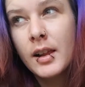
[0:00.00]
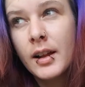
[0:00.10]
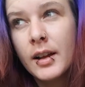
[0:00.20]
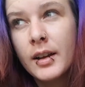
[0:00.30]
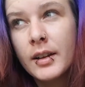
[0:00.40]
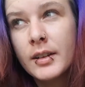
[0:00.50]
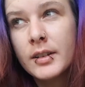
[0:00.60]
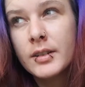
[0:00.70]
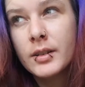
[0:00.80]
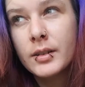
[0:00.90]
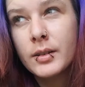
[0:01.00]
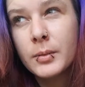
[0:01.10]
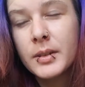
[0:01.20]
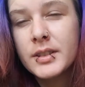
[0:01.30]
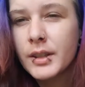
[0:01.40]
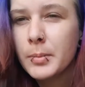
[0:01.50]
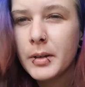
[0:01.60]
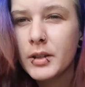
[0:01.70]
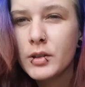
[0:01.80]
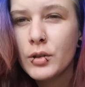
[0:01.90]
and we're
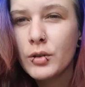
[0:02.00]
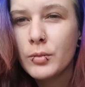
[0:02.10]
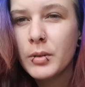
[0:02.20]
skipping 2